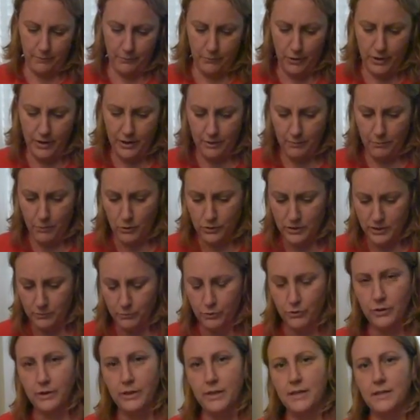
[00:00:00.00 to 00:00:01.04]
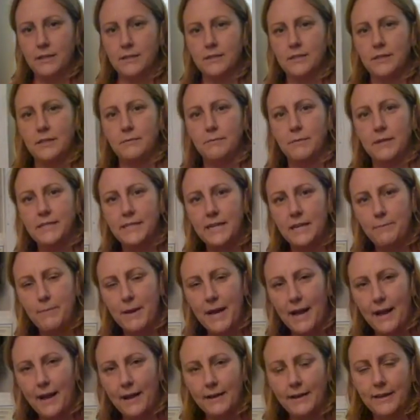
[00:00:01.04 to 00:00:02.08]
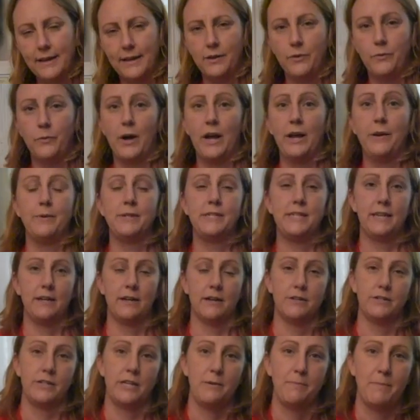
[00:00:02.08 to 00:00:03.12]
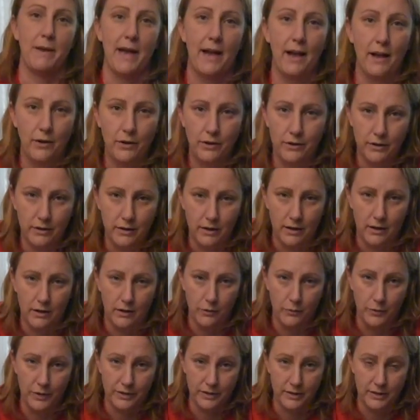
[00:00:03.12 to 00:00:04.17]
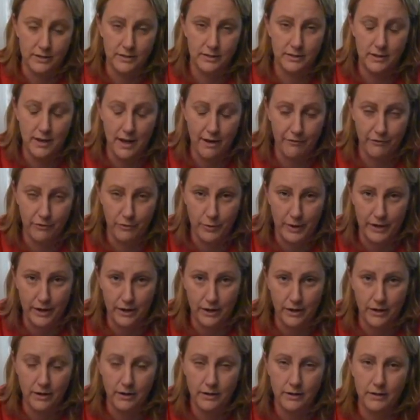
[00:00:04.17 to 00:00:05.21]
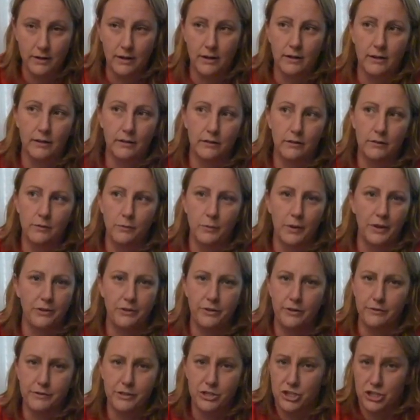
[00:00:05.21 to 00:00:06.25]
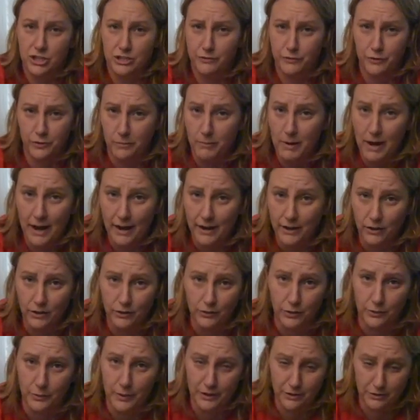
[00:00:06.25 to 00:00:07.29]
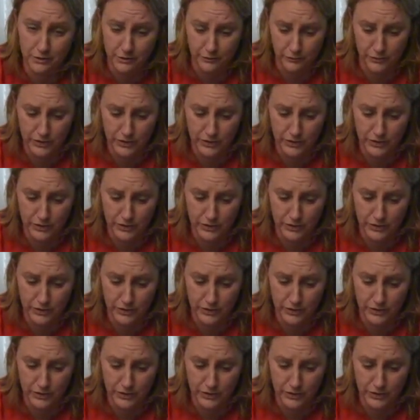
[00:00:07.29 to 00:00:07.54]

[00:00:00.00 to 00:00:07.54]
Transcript: One of the most important things in my day pack, and why we take our day pack with us everywhere, whether it's just for a mile or whether it's